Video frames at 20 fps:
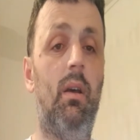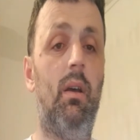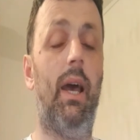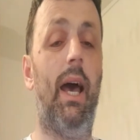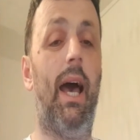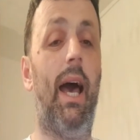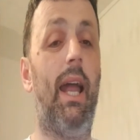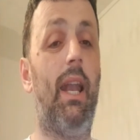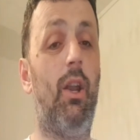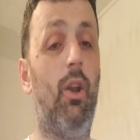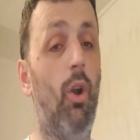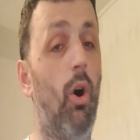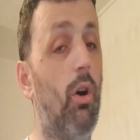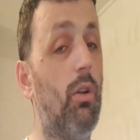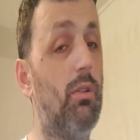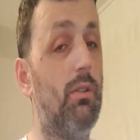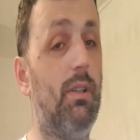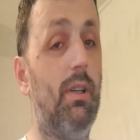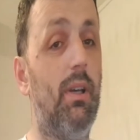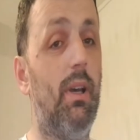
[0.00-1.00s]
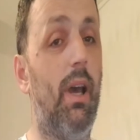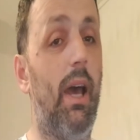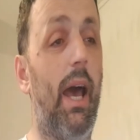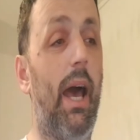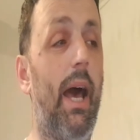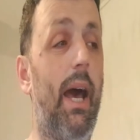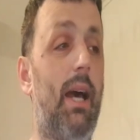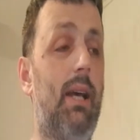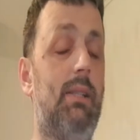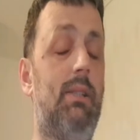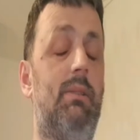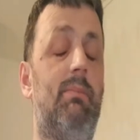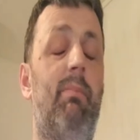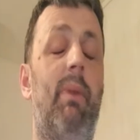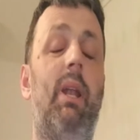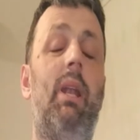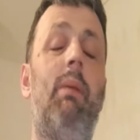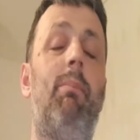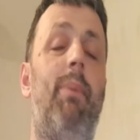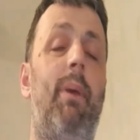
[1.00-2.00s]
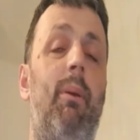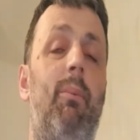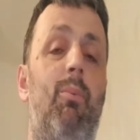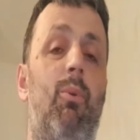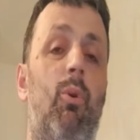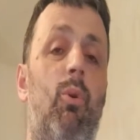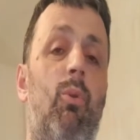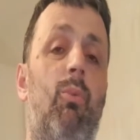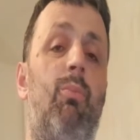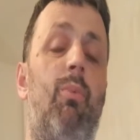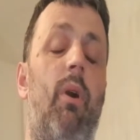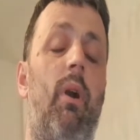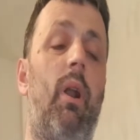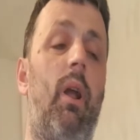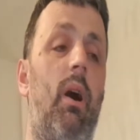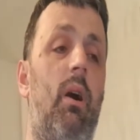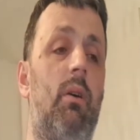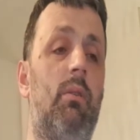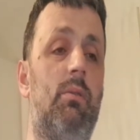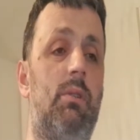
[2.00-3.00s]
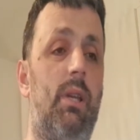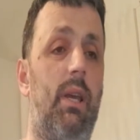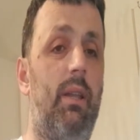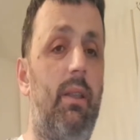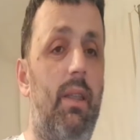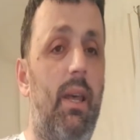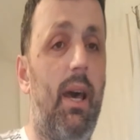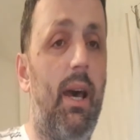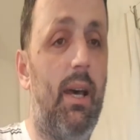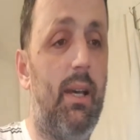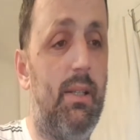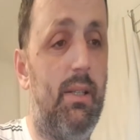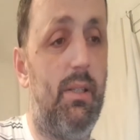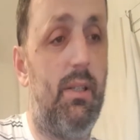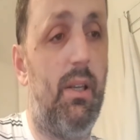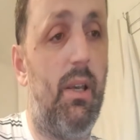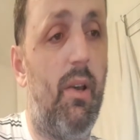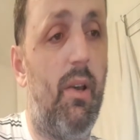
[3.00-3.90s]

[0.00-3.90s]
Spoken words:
and not as many people pronounce it as